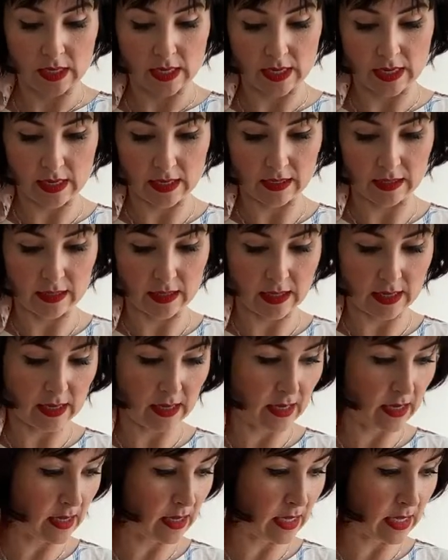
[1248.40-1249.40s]
And
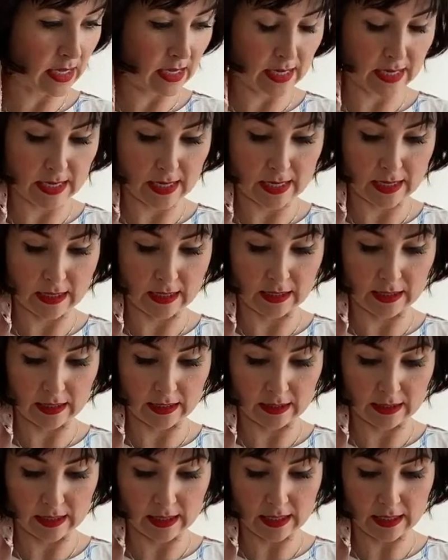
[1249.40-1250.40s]
then
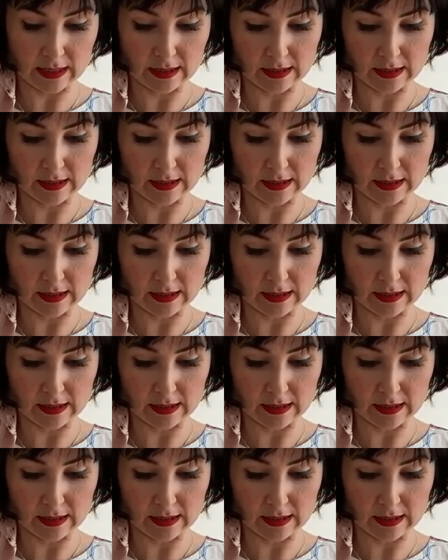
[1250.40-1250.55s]
again there.